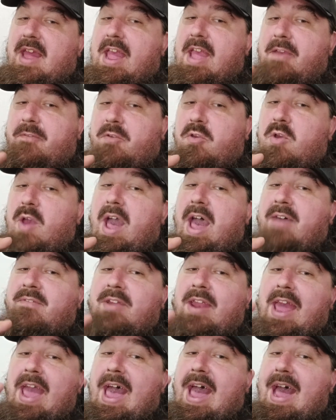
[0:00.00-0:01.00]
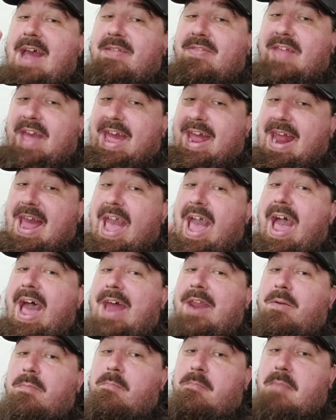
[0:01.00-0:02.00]
if you haven't had that
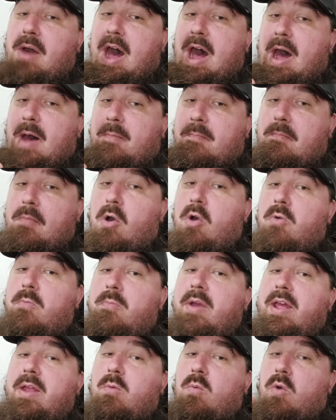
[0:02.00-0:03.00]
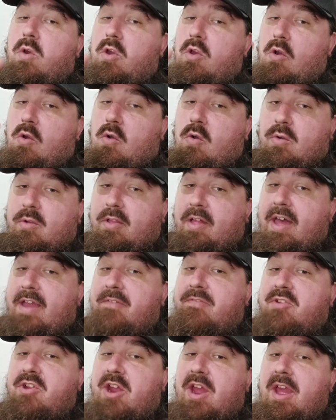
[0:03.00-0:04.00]
atom bomb moment where your whole
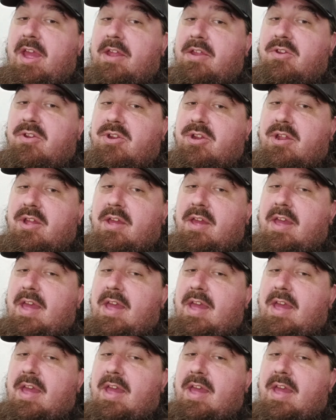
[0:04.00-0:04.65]
life changed,